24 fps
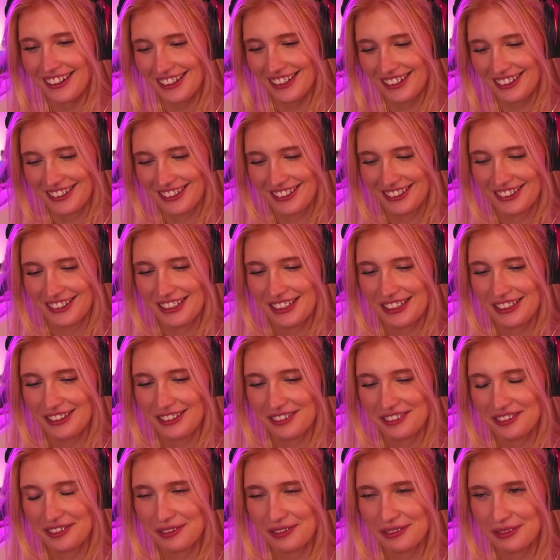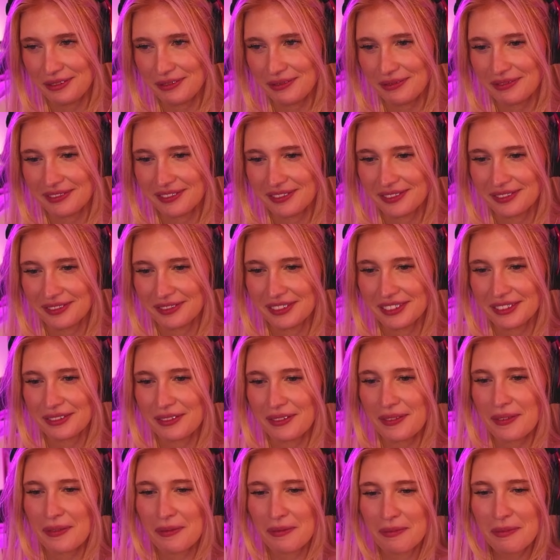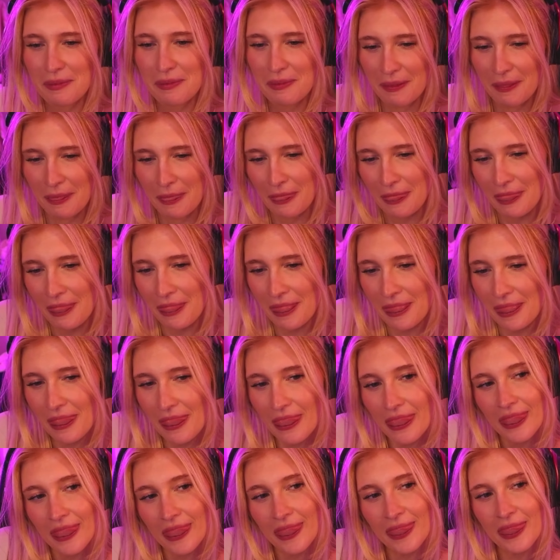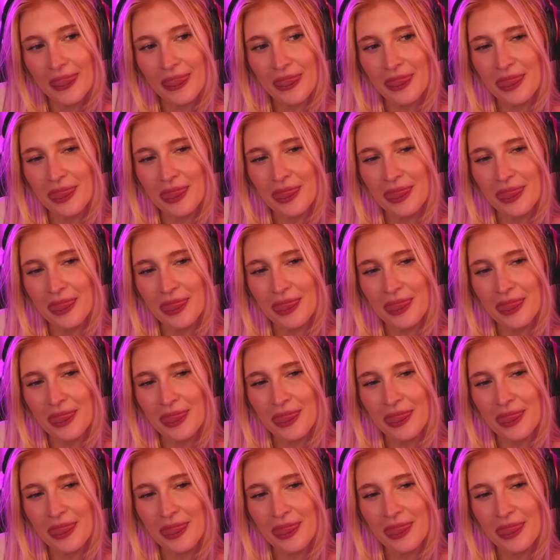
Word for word: Finally, Chad, endlich, bro. I used to pray for times like this.